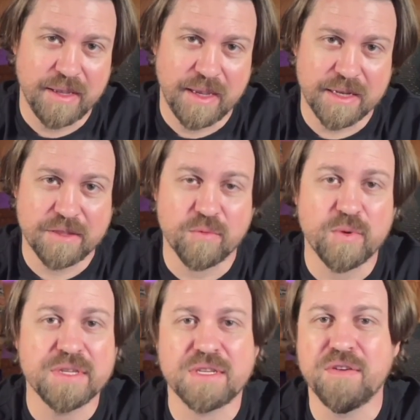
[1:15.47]
And at the
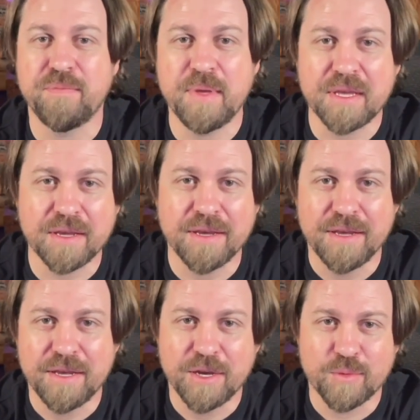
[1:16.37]
risk of being
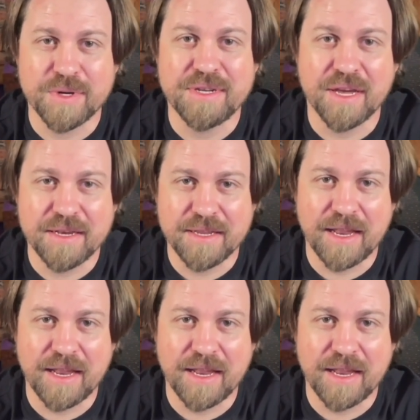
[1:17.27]
redundant,